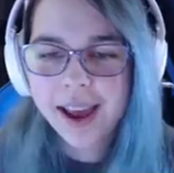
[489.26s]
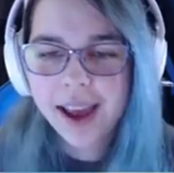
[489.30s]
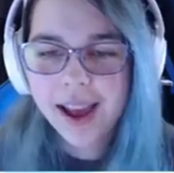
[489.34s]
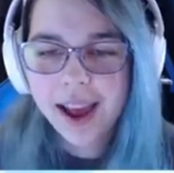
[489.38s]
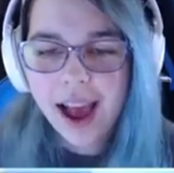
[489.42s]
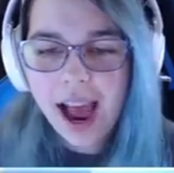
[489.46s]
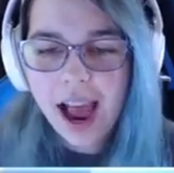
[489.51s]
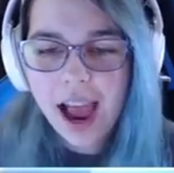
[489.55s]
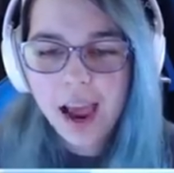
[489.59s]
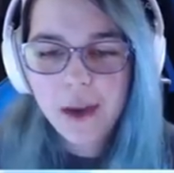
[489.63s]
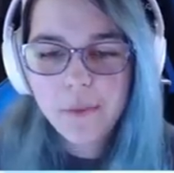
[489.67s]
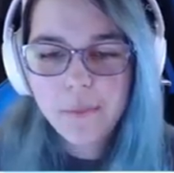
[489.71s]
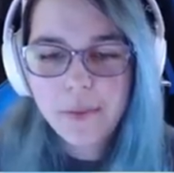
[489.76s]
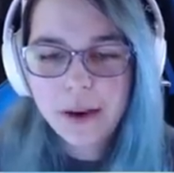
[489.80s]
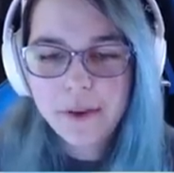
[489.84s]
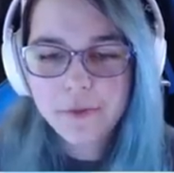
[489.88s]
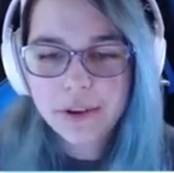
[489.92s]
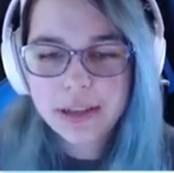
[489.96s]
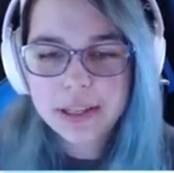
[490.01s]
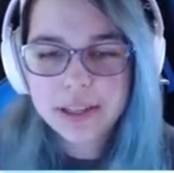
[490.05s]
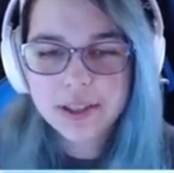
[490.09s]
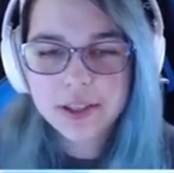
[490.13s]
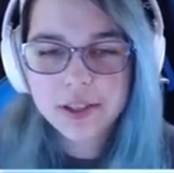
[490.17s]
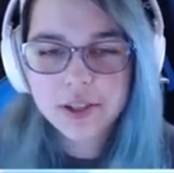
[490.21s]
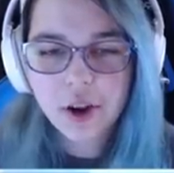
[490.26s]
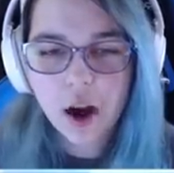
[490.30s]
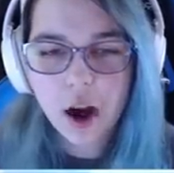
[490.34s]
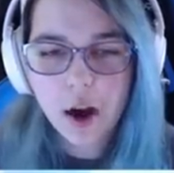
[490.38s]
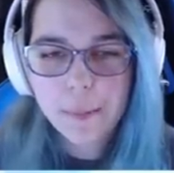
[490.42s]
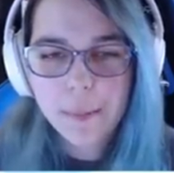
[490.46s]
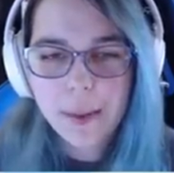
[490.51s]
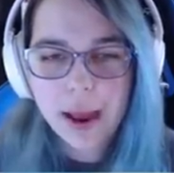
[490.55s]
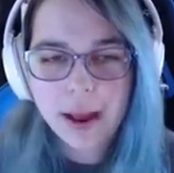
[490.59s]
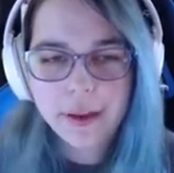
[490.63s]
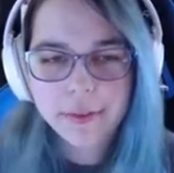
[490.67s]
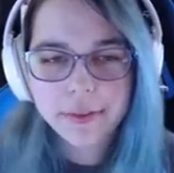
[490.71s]
Okay, I have my friend Star
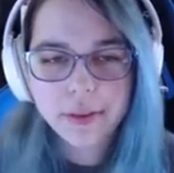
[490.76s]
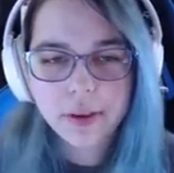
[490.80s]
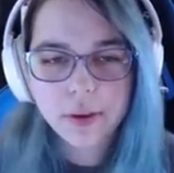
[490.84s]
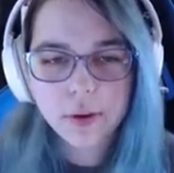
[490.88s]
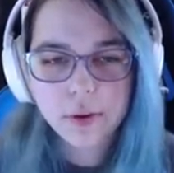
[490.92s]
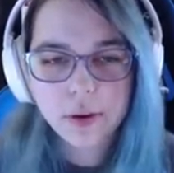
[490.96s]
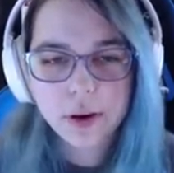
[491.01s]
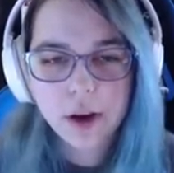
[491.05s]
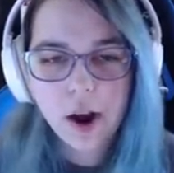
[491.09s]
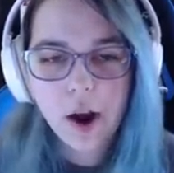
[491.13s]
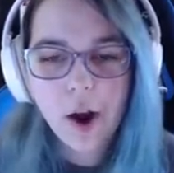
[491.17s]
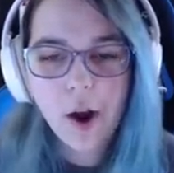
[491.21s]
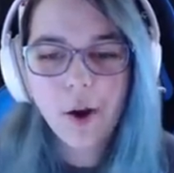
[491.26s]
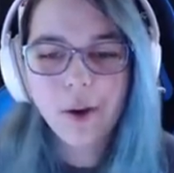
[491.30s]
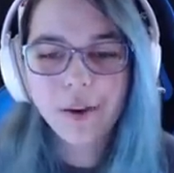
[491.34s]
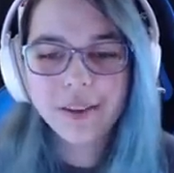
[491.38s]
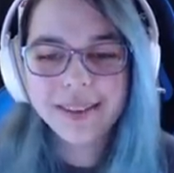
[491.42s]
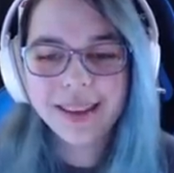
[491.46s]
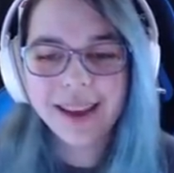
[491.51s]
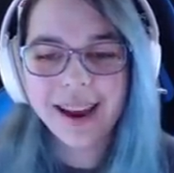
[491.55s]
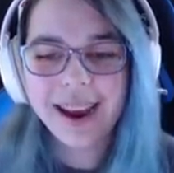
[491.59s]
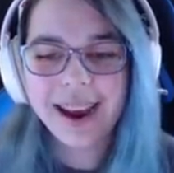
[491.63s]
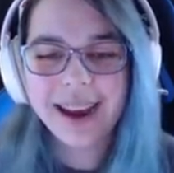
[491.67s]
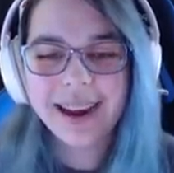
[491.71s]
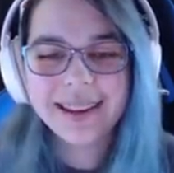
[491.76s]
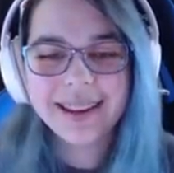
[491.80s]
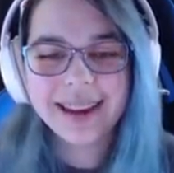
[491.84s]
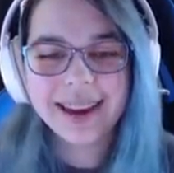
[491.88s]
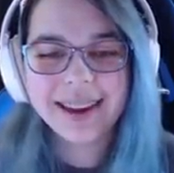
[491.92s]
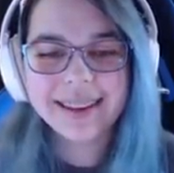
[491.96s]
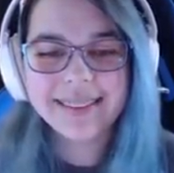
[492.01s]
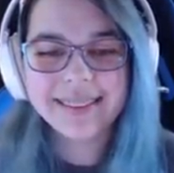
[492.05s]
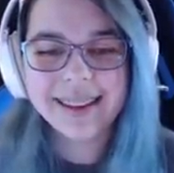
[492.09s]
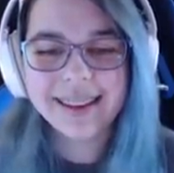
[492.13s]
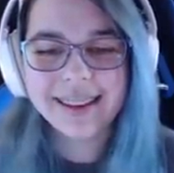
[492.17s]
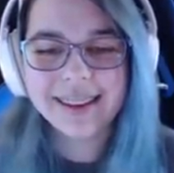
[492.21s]
Matthew. Oh,
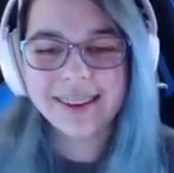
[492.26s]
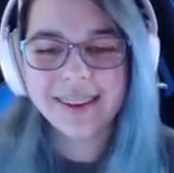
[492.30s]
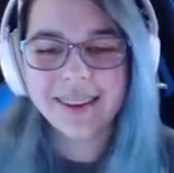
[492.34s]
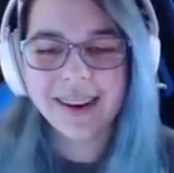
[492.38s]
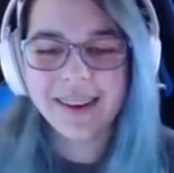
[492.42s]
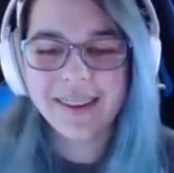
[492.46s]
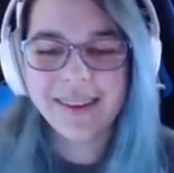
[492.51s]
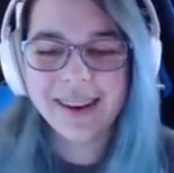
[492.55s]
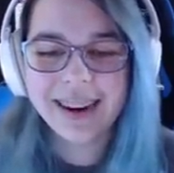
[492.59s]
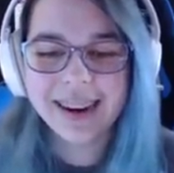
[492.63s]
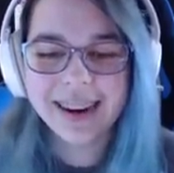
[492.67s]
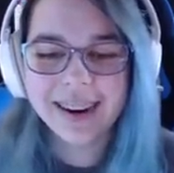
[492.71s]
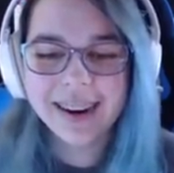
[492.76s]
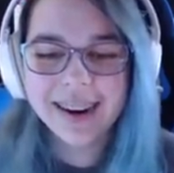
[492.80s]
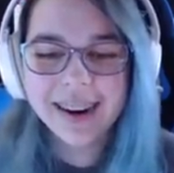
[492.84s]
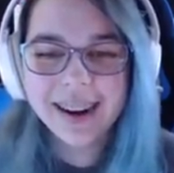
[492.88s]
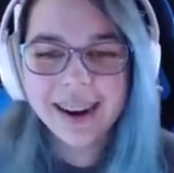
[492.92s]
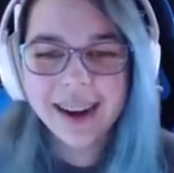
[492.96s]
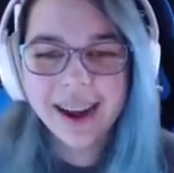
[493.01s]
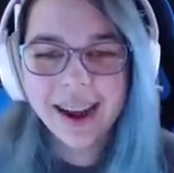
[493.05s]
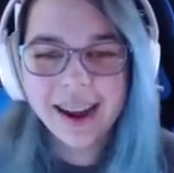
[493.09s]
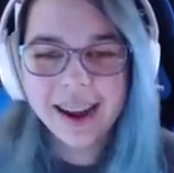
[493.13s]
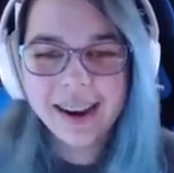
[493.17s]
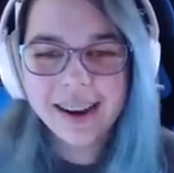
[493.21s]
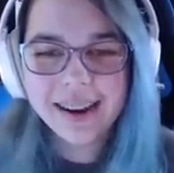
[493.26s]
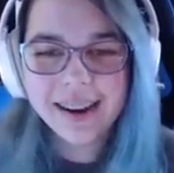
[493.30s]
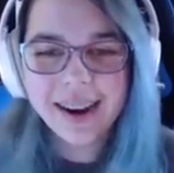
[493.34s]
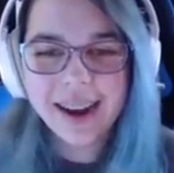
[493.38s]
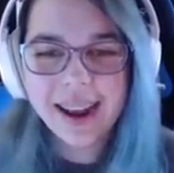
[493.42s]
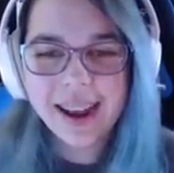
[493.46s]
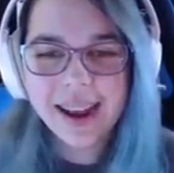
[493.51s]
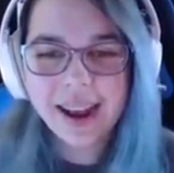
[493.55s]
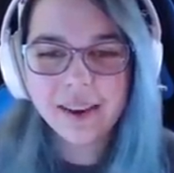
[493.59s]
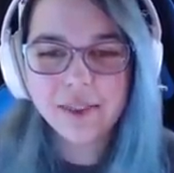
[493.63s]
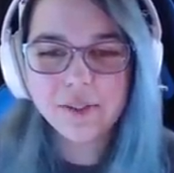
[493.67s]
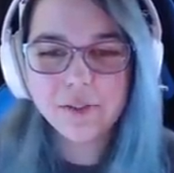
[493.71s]
I think you're out here. Here,
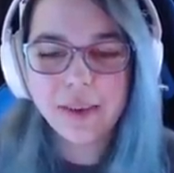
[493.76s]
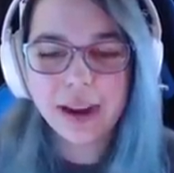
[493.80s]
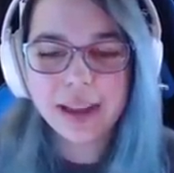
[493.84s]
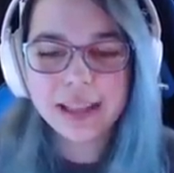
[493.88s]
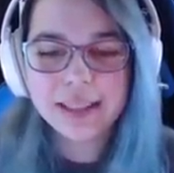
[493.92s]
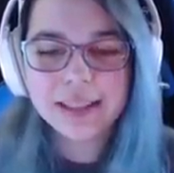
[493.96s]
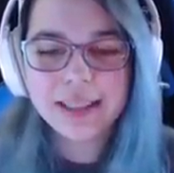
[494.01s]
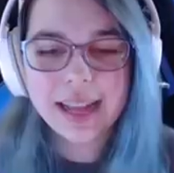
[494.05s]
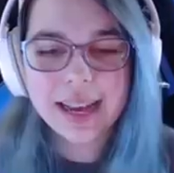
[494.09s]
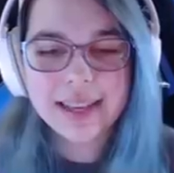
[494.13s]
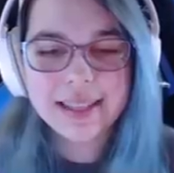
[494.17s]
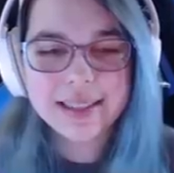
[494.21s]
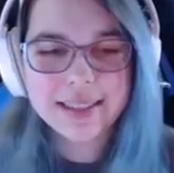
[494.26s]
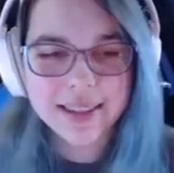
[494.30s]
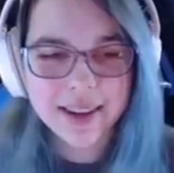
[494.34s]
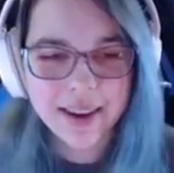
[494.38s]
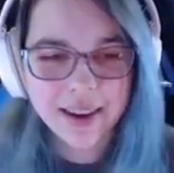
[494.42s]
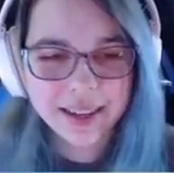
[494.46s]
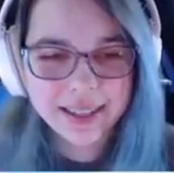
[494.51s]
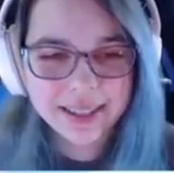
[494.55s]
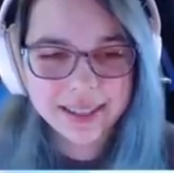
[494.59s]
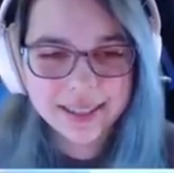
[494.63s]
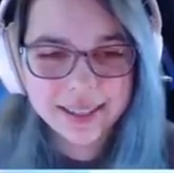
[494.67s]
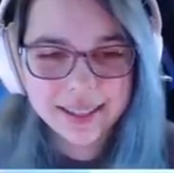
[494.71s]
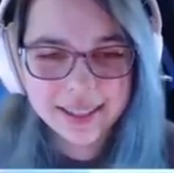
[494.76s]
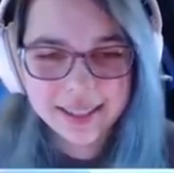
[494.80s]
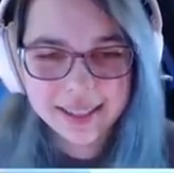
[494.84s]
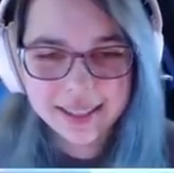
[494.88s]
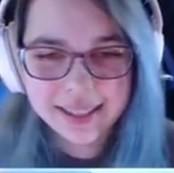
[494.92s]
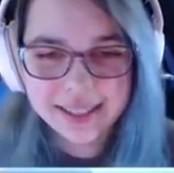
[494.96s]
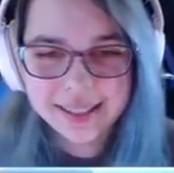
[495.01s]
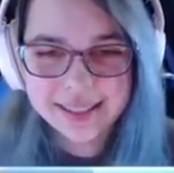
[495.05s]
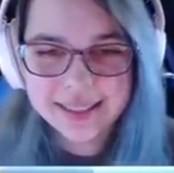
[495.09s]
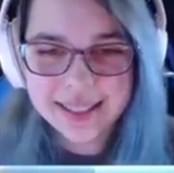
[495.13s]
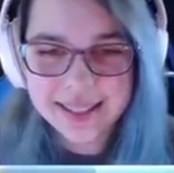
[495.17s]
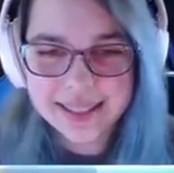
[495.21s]
I have my lights on.
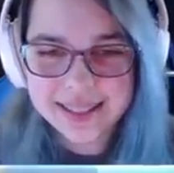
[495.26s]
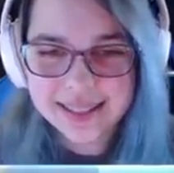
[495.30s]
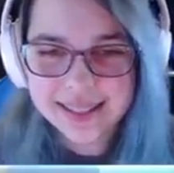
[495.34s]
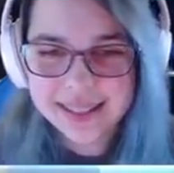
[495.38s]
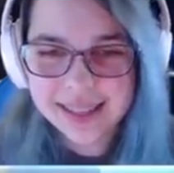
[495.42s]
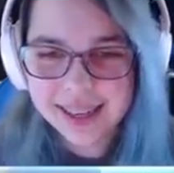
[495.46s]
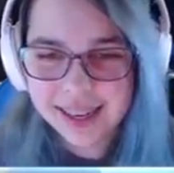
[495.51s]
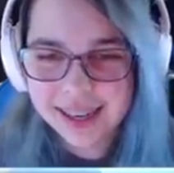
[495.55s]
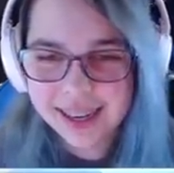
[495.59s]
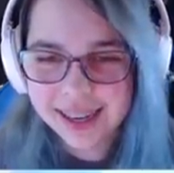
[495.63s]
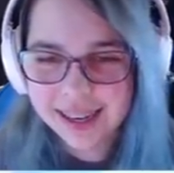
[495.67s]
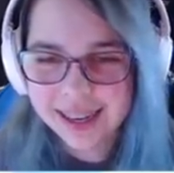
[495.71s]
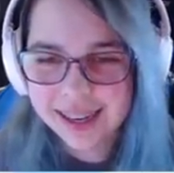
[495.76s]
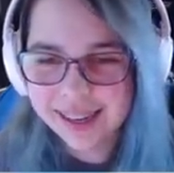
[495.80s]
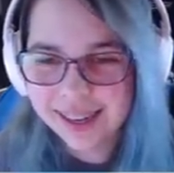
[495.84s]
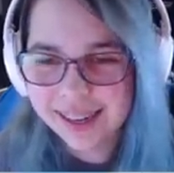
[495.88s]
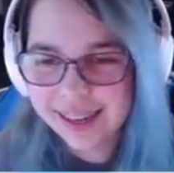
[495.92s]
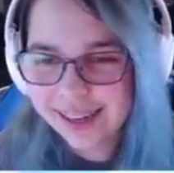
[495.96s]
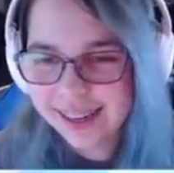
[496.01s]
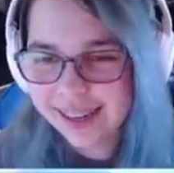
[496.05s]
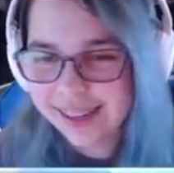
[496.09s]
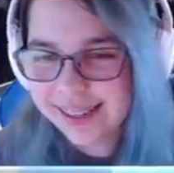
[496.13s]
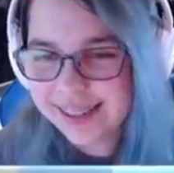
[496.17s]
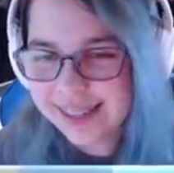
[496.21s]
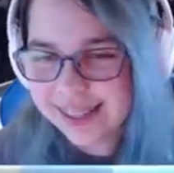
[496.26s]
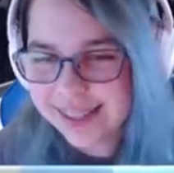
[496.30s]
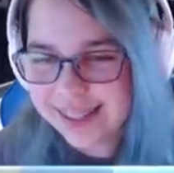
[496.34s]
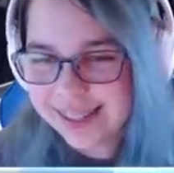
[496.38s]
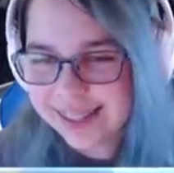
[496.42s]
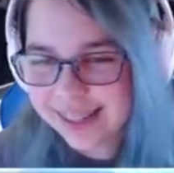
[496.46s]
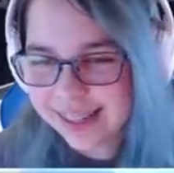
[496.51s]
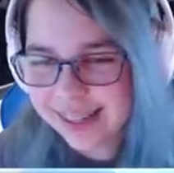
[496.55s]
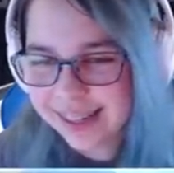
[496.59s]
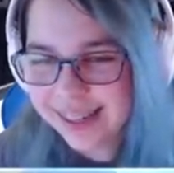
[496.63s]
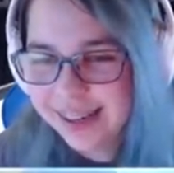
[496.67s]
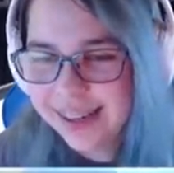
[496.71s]
Yeah. Is this
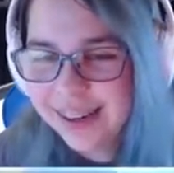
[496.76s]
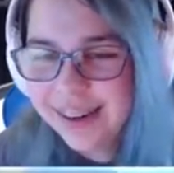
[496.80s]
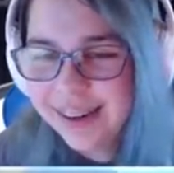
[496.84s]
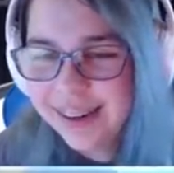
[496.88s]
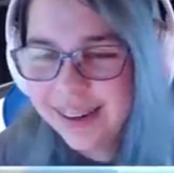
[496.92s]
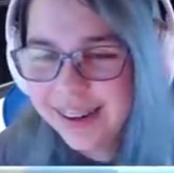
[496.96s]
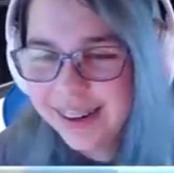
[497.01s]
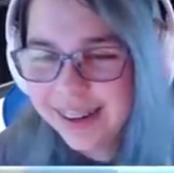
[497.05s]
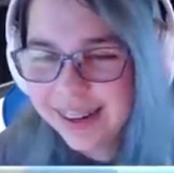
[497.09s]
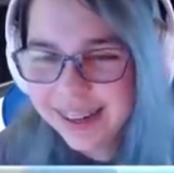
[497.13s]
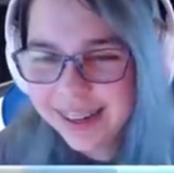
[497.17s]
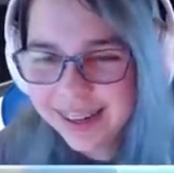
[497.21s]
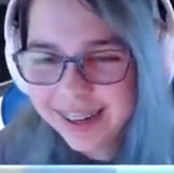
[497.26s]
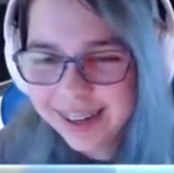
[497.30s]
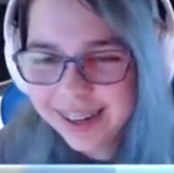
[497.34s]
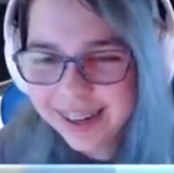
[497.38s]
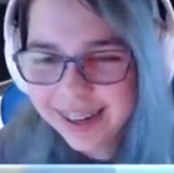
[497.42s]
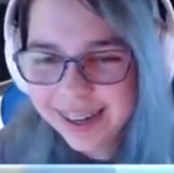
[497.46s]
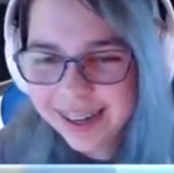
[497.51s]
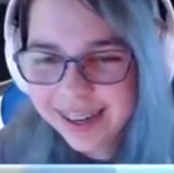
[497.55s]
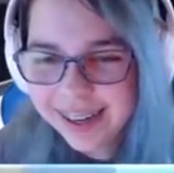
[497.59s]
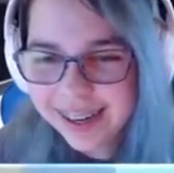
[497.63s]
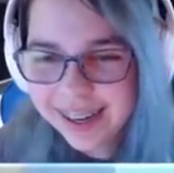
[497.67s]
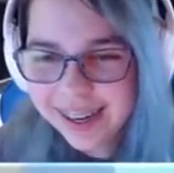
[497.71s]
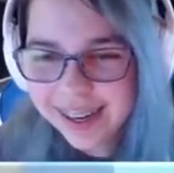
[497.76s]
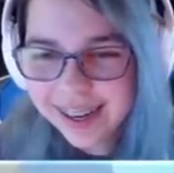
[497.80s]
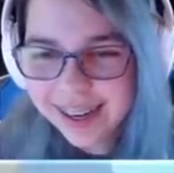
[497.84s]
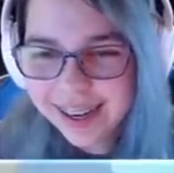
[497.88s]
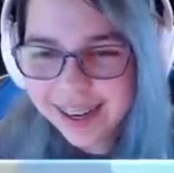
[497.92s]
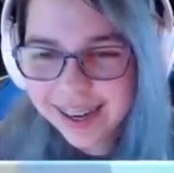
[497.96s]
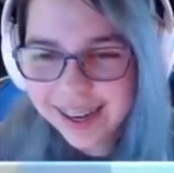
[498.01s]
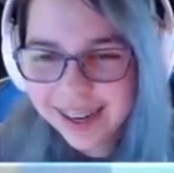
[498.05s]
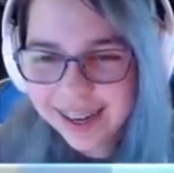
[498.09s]
you? You see, the cops are chasing me in their